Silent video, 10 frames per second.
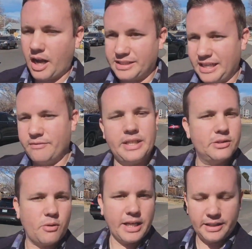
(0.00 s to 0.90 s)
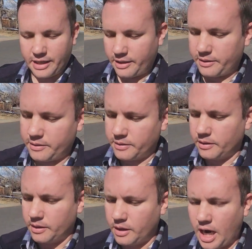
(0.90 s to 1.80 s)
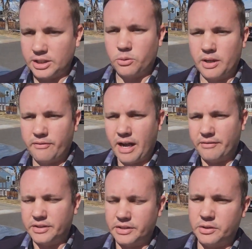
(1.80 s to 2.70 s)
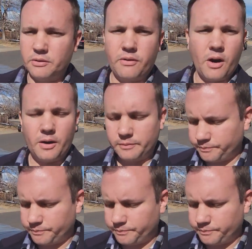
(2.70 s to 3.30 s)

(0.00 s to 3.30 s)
I-70 is right there. I-25 isn't too far.